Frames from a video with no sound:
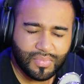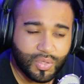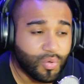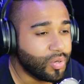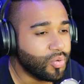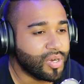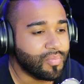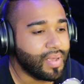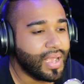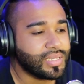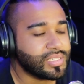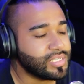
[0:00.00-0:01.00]
You are doing an
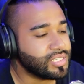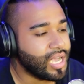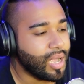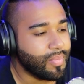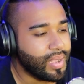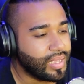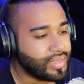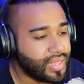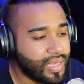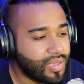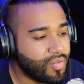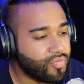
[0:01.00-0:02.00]
amazing job, man.
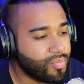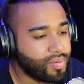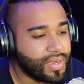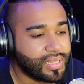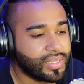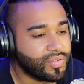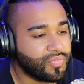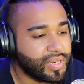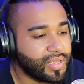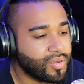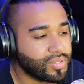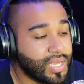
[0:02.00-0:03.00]
Thank you for bringing these
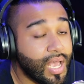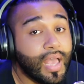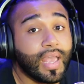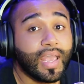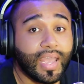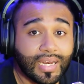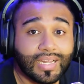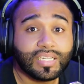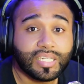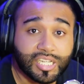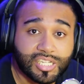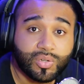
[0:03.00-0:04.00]
videos in
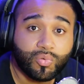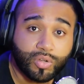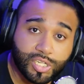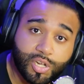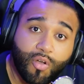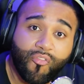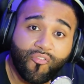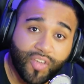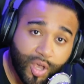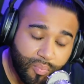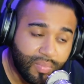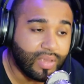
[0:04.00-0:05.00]
addition with your
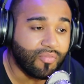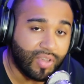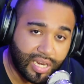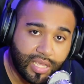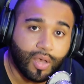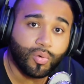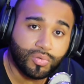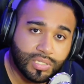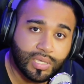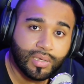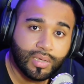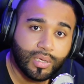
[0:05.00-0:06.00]
filming
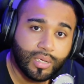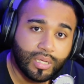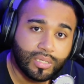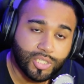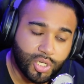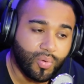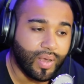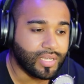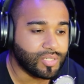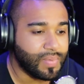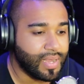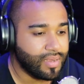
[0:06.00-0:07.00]
videos to
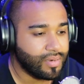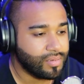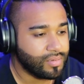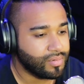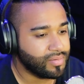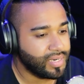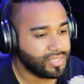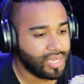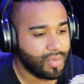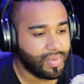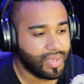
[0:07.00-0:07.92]
us, man. Great job,